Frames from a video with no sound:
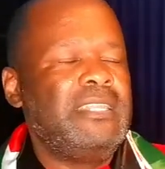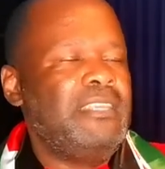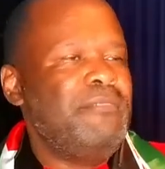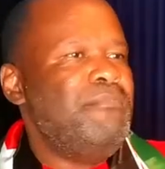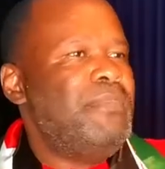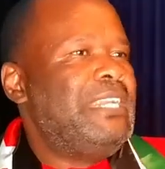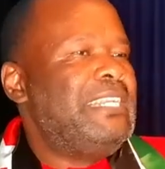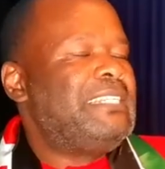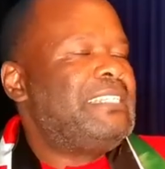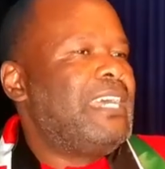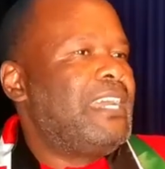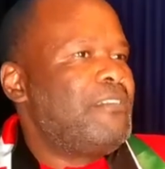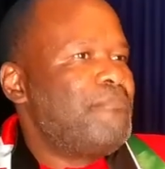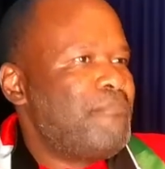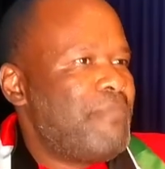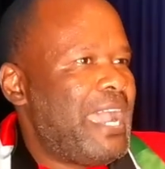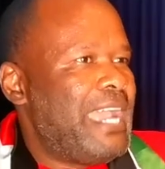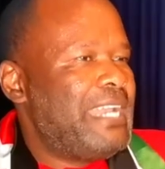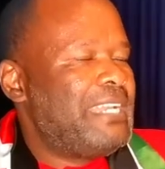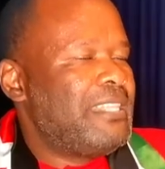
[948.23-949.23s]
the military
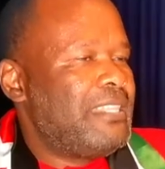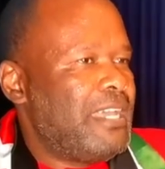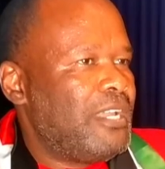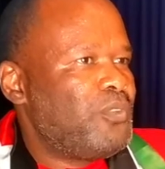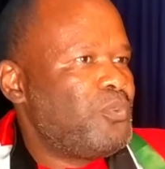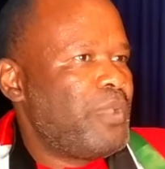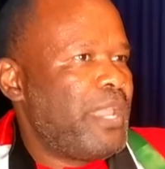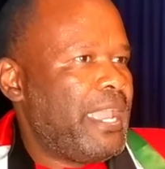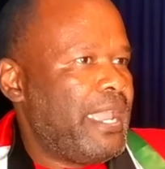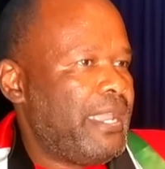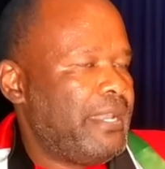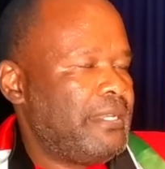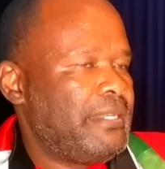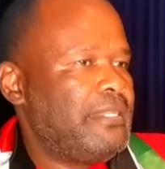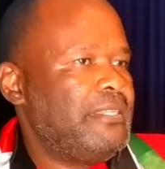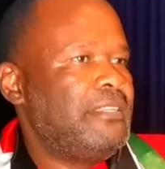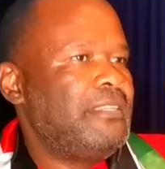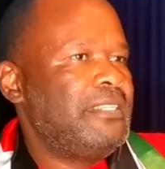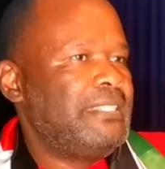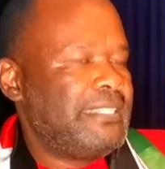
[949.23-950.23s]
might that we had,
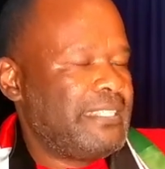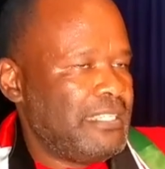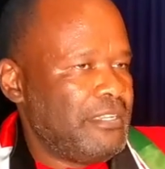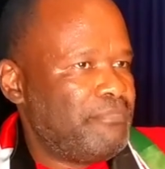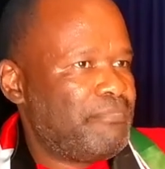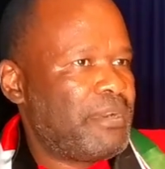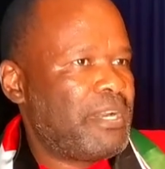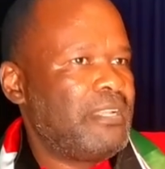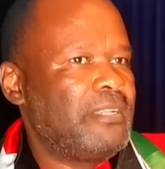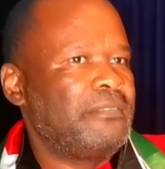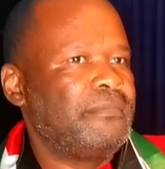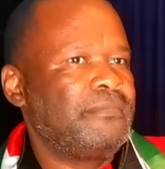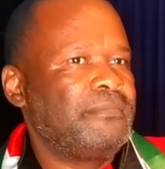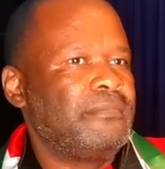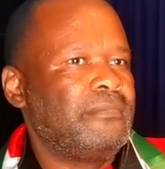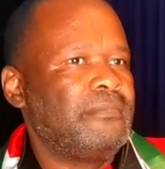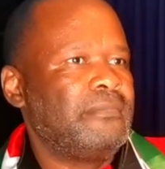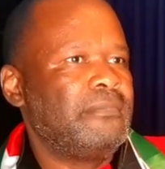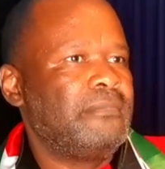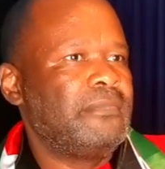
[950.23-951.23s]
Zebra
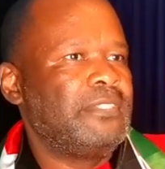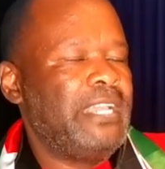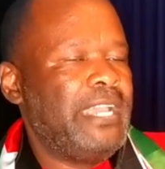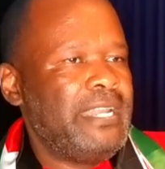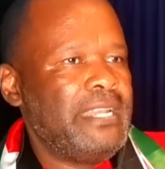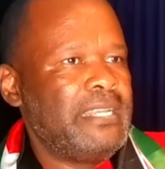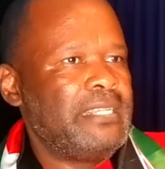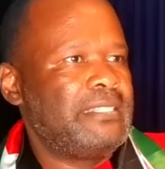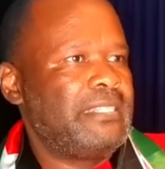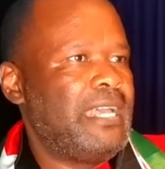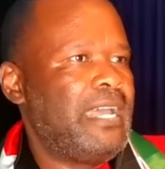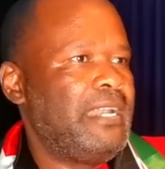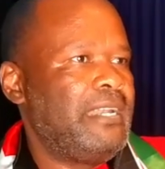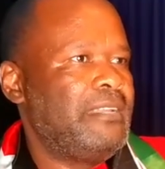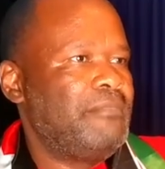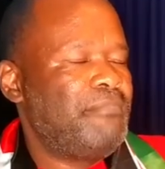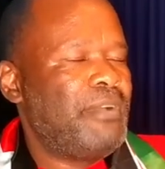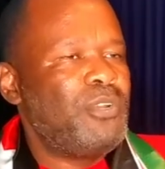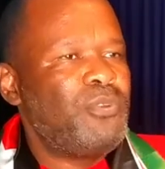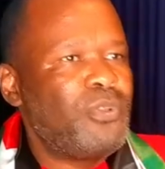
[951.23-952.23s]
and
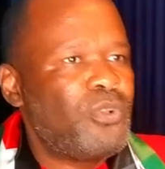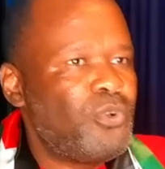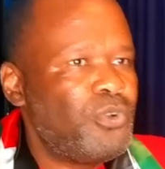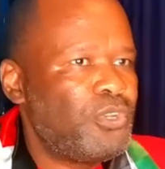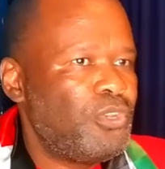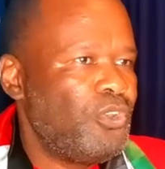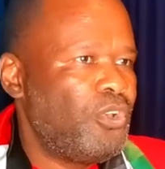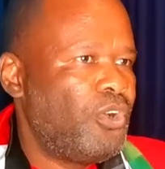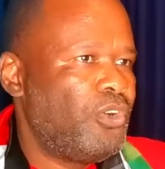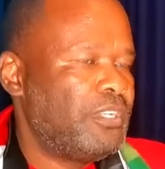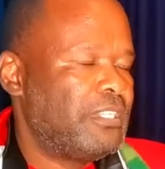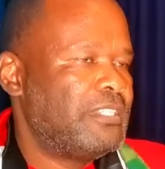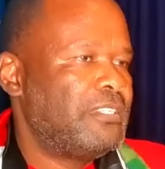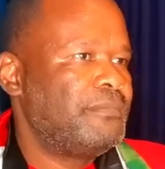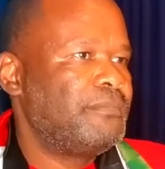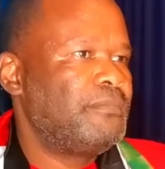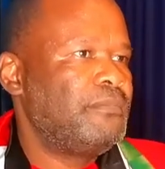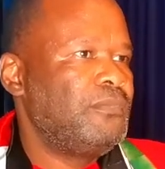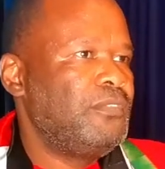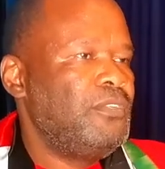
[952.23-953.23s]
Zanu, but we could not.
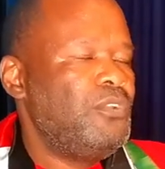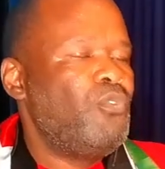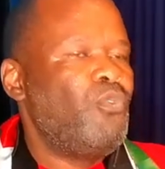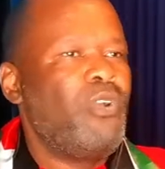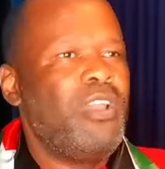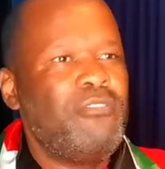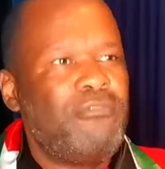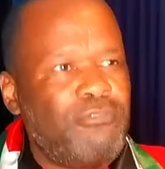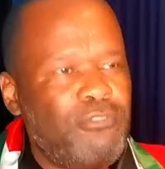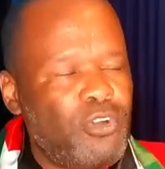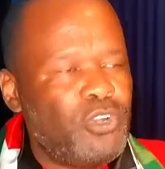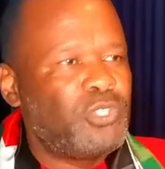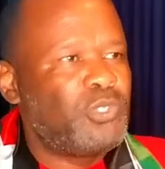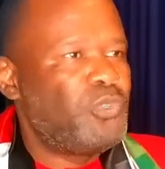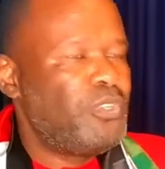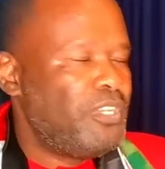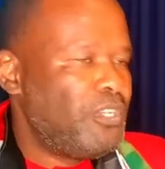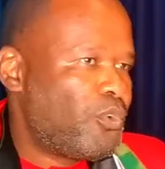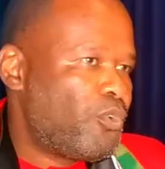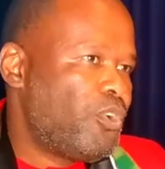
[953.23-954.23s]
We were
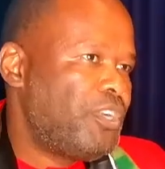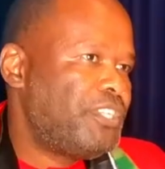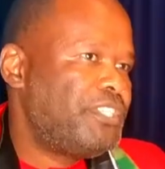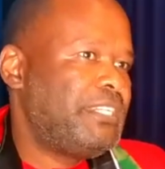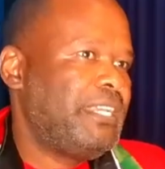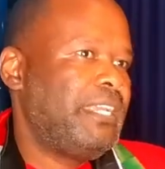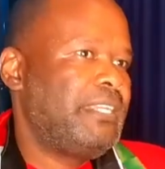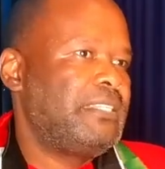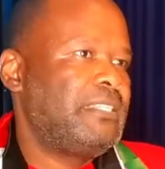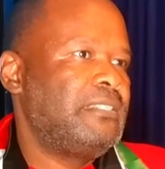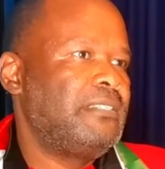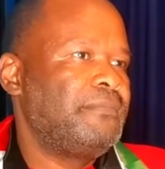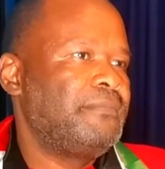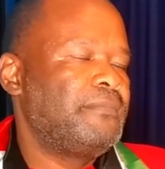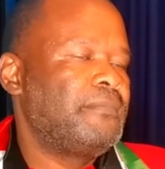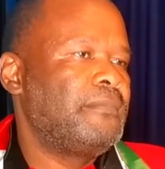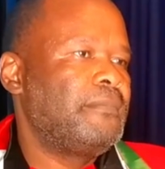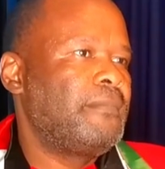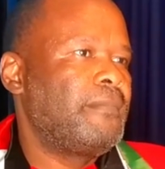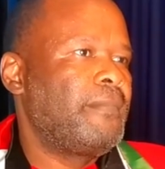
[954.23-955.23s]
forced to negotiate
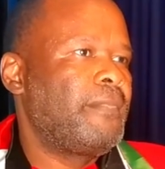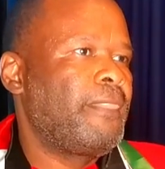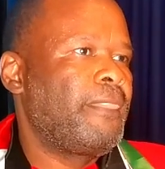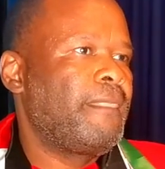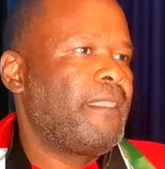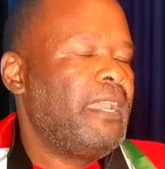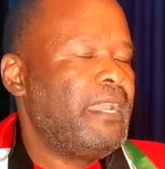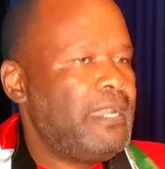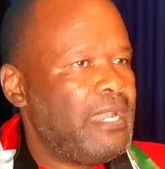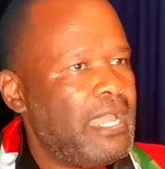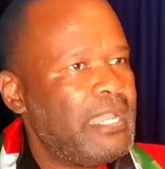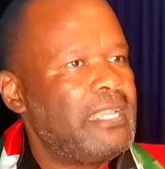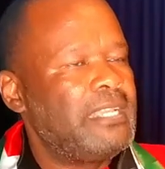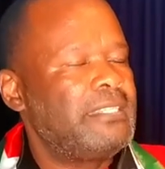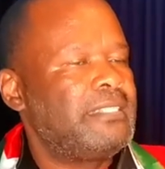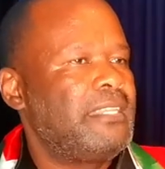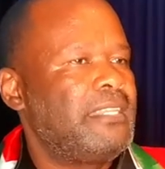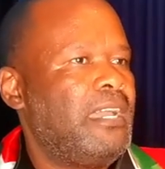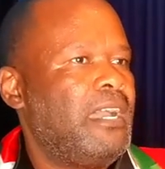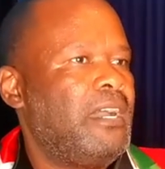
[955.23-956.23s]
in
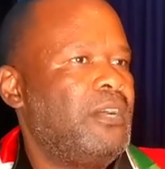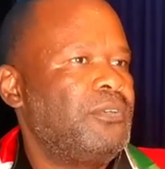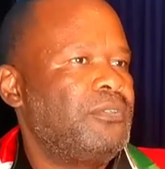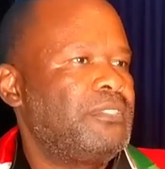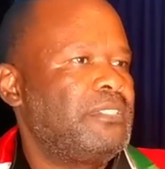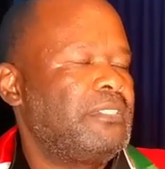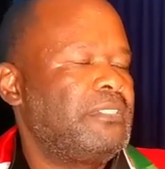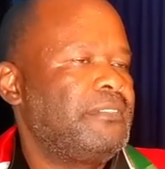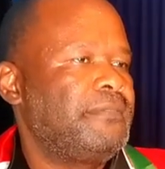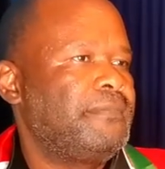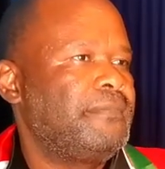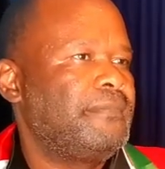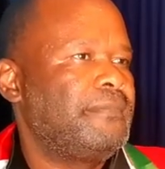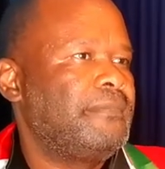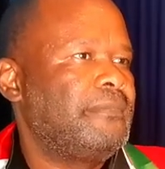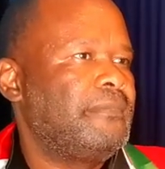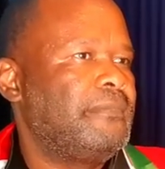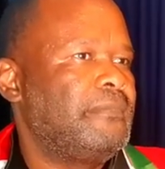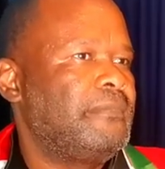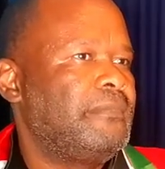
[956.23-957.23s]
Lancaster House.
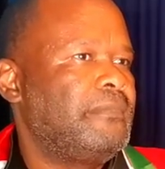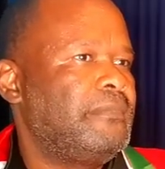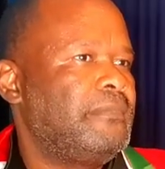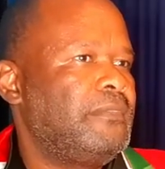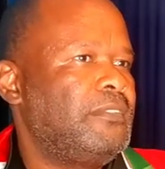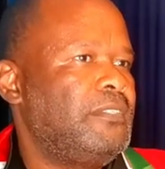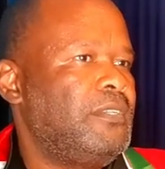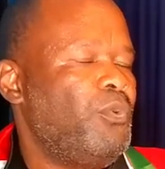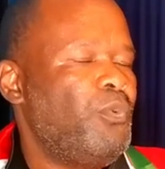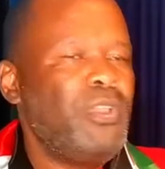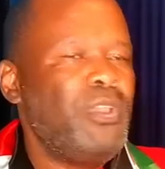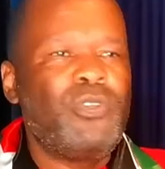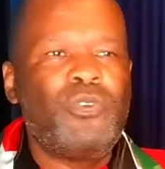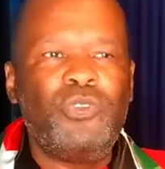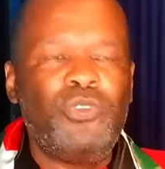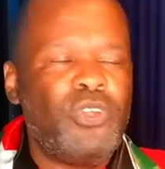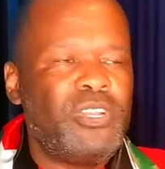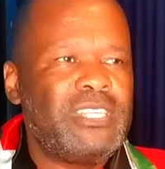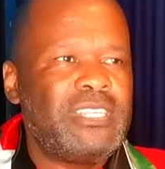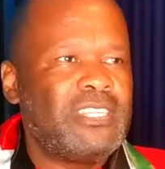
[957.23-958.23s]
We
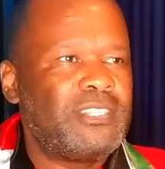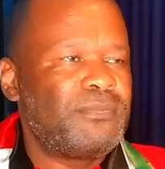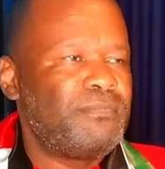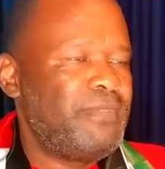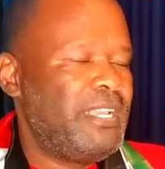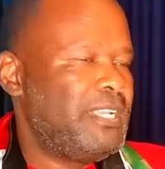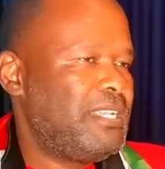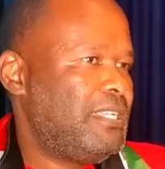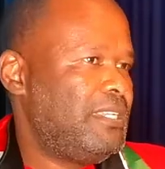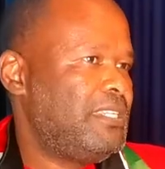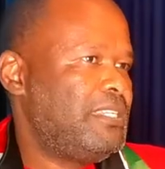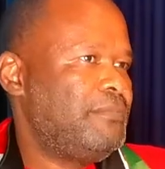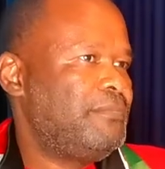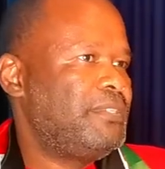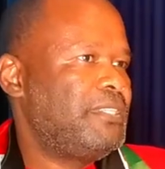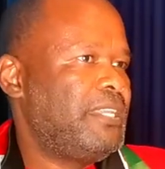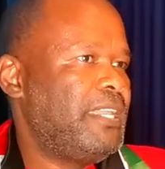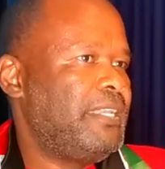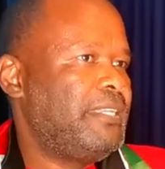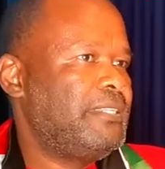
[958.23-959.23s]
could not dismantle a
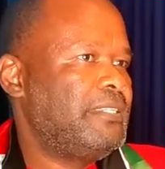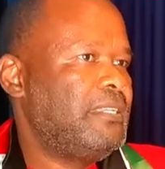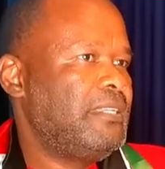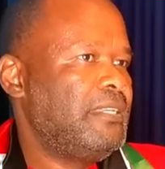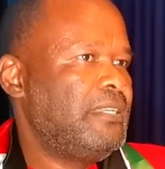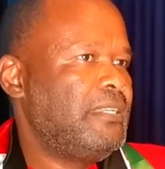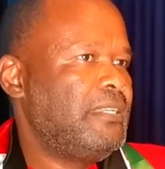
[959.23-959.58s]
deep state.